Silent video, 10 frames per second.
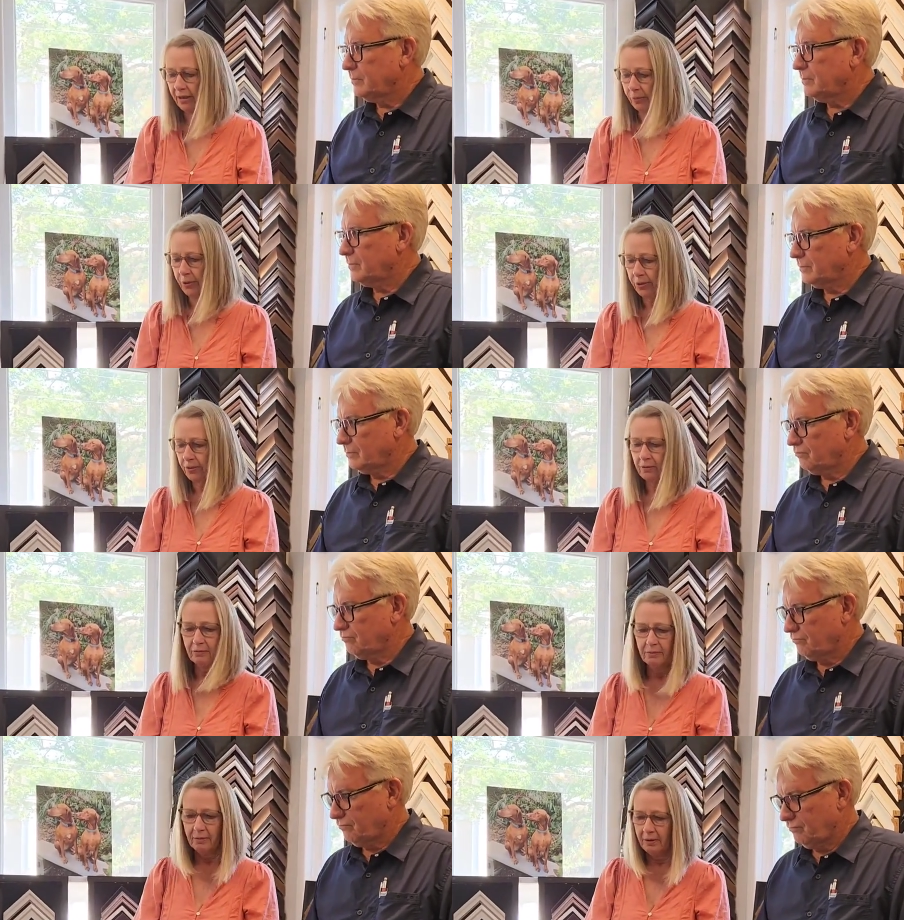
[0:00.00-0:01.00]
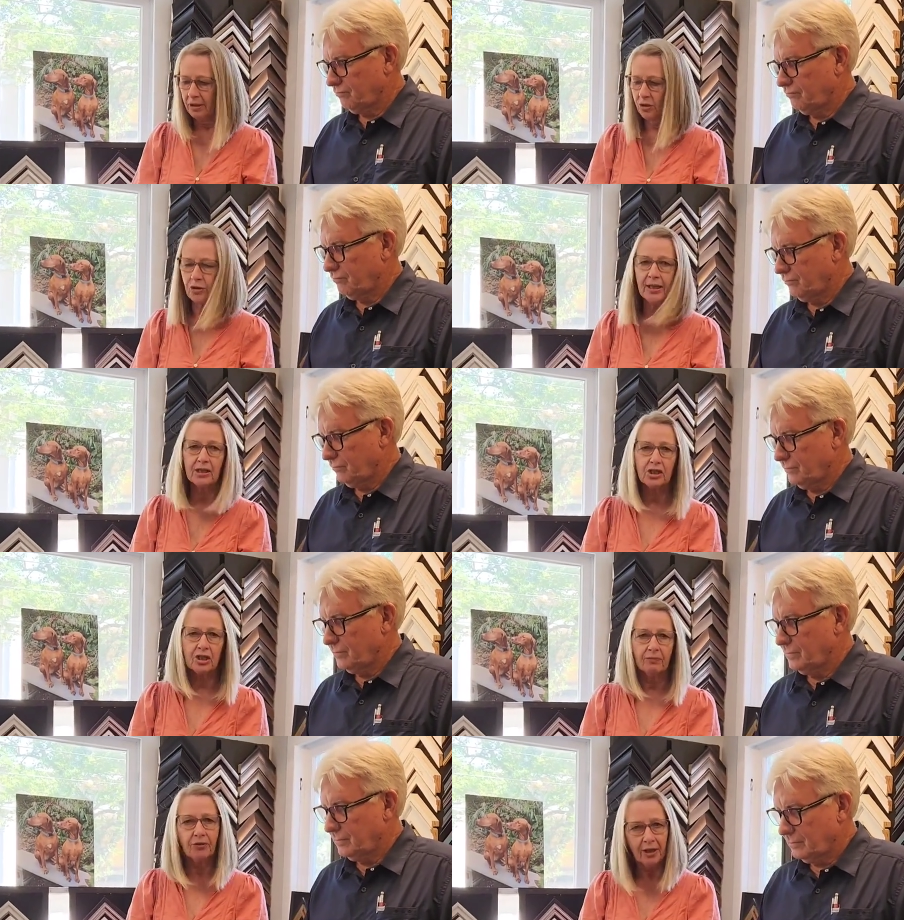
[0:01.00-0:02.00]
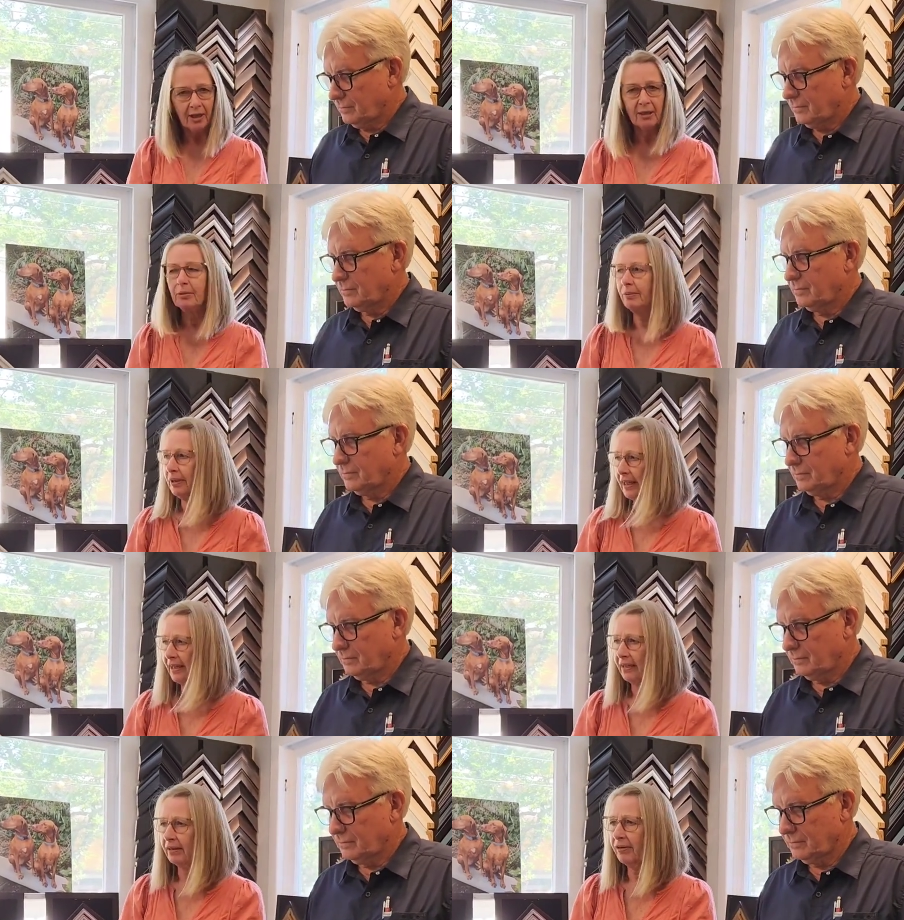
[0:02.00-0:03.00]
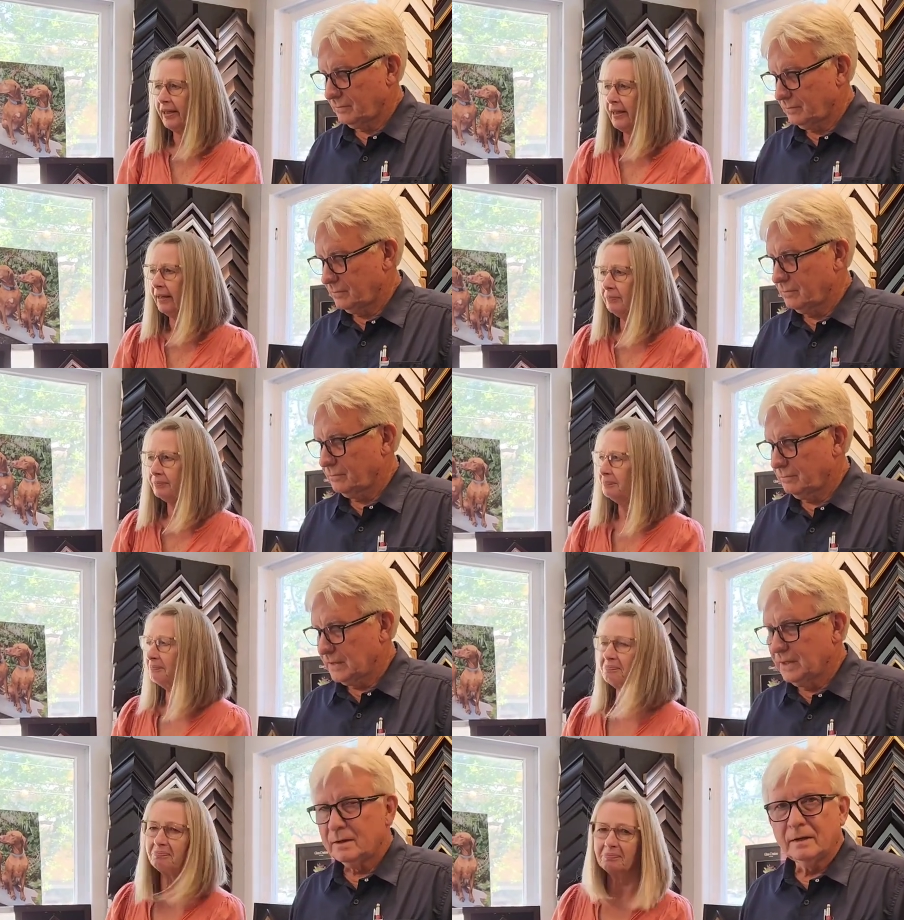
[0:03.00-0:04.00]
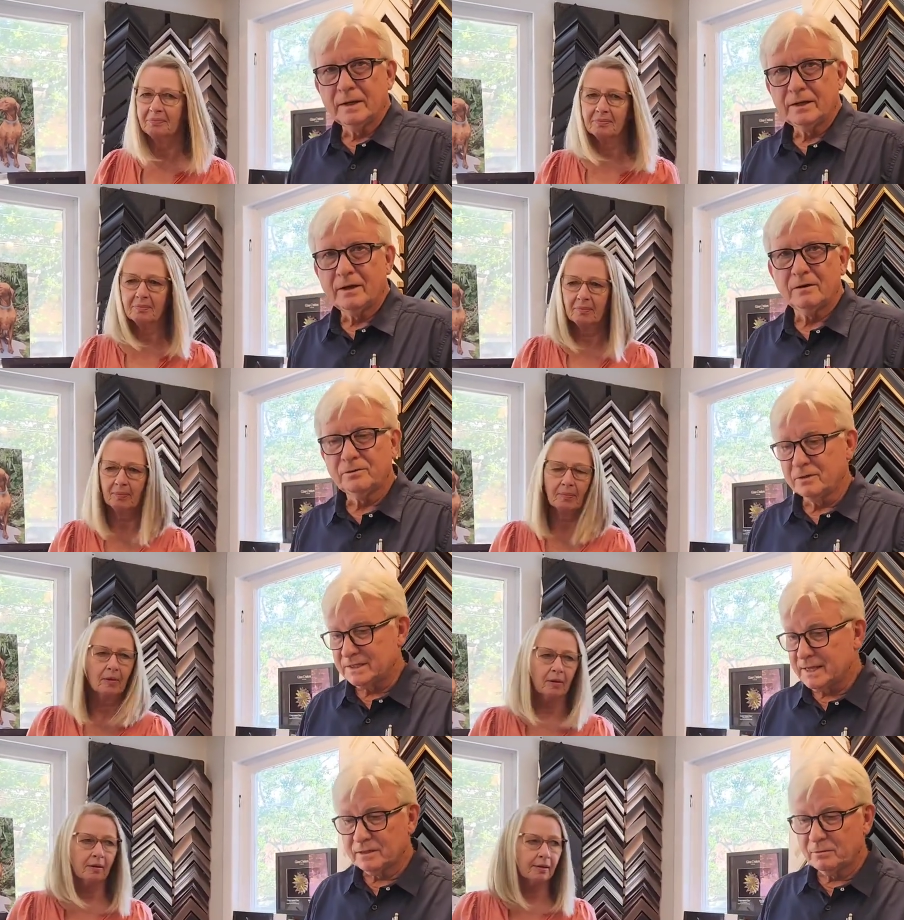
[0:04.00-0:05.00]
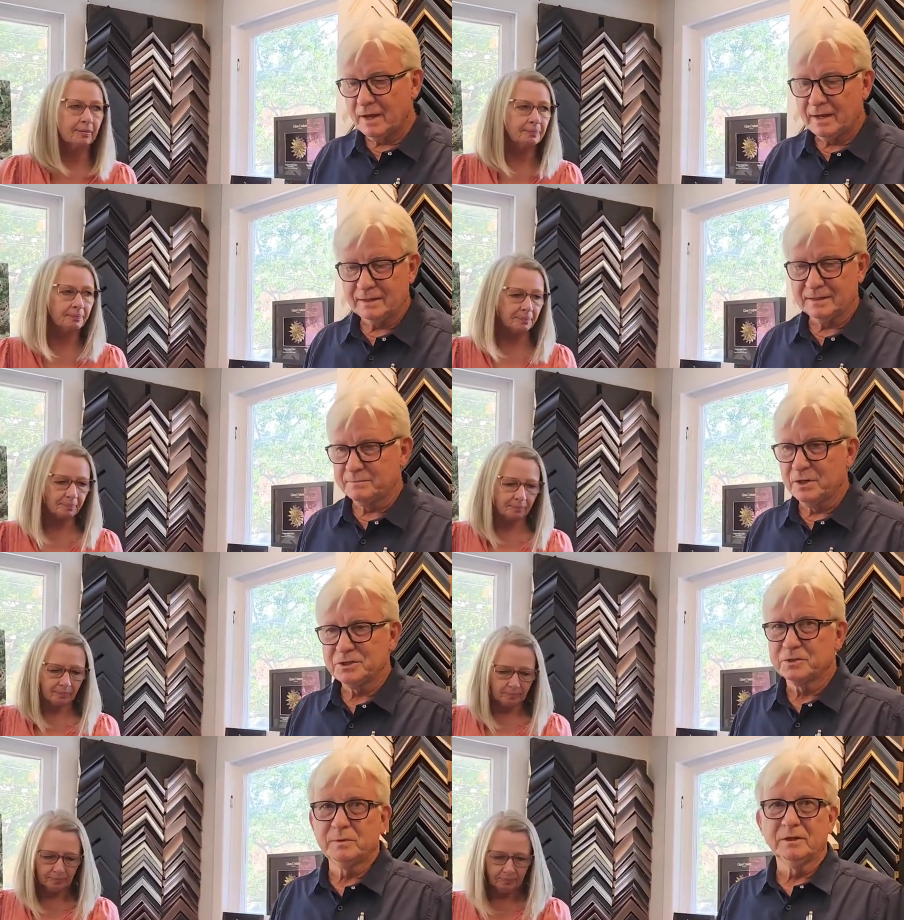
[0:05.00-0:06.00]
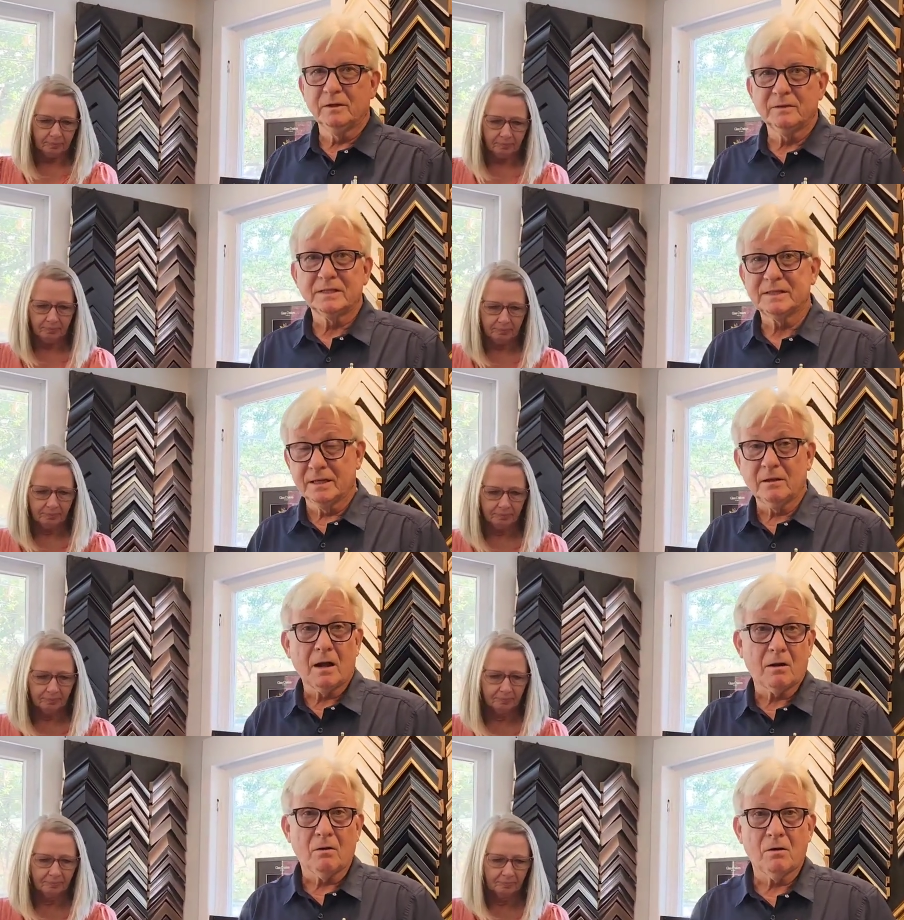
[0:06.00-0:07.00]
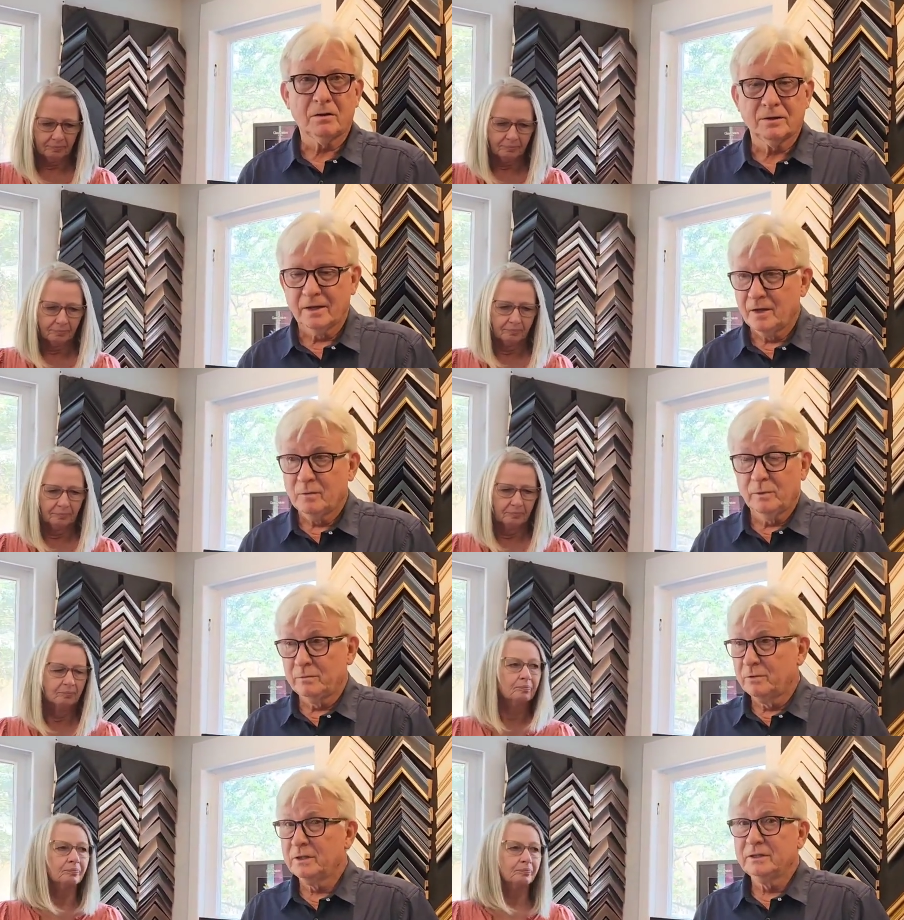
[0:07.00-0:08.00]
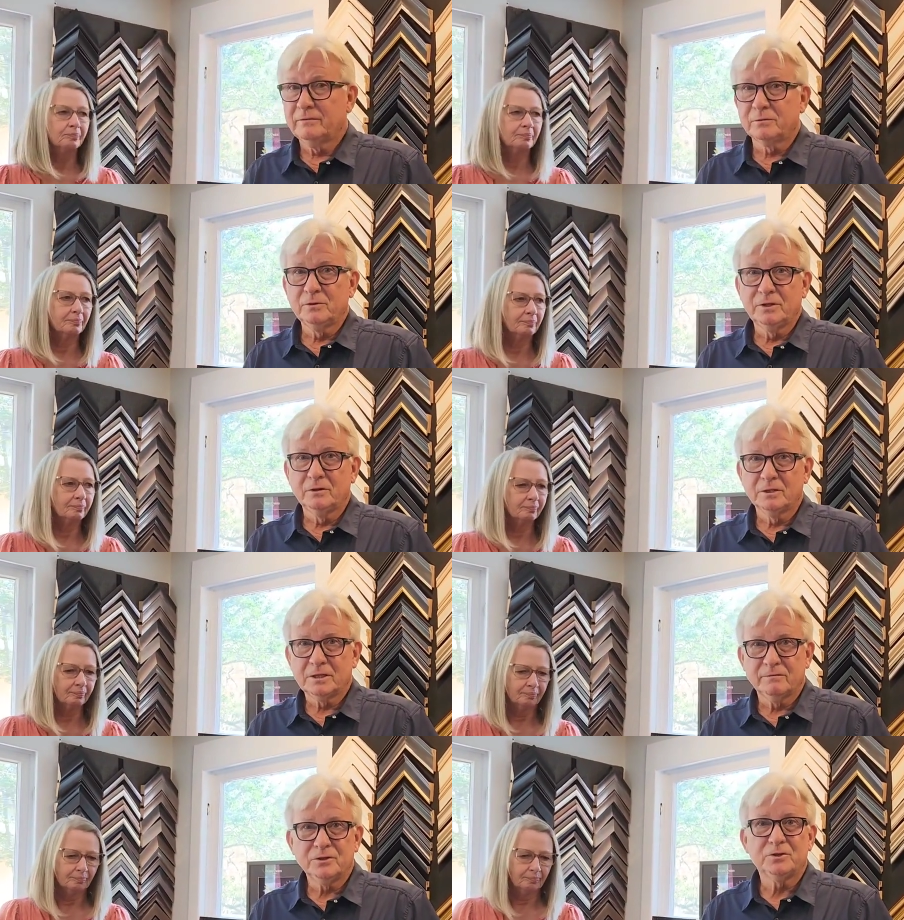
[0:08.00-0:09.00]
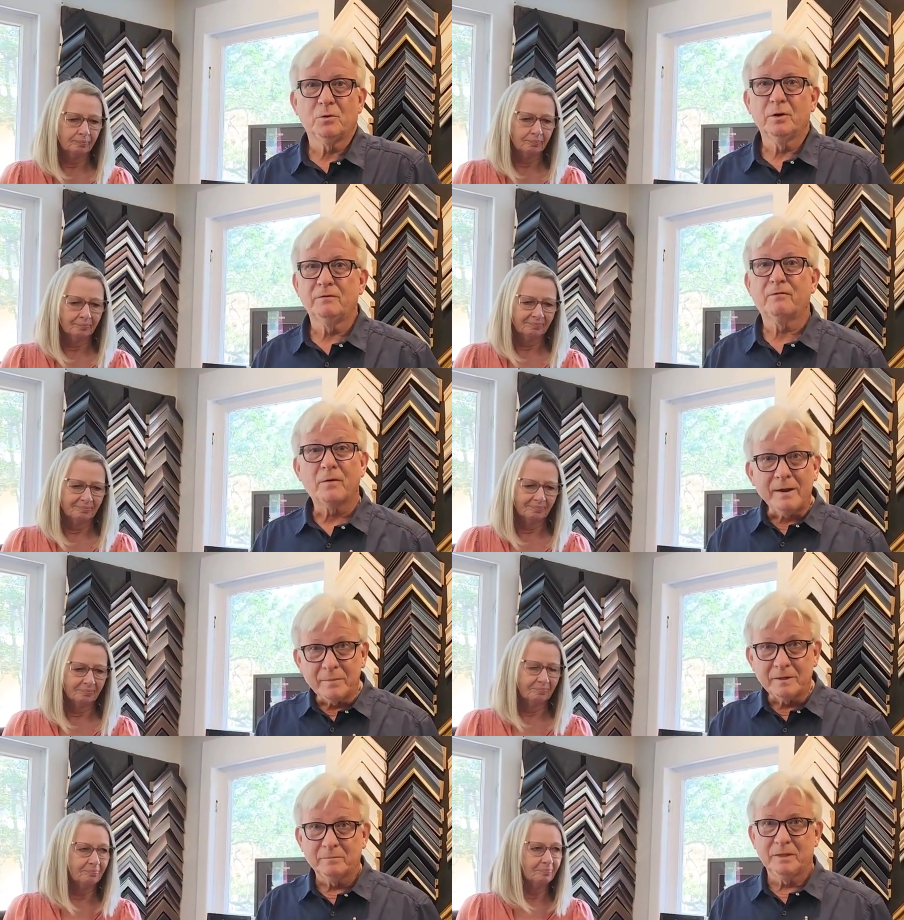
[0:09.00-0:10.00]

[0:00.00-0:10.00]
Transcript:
Speaker 1: their work stretched and framed and we can handle that.
Speaker 2: And Karen, you're exactly right. As much as we love to sell our art, we really through the years have enjoyed framing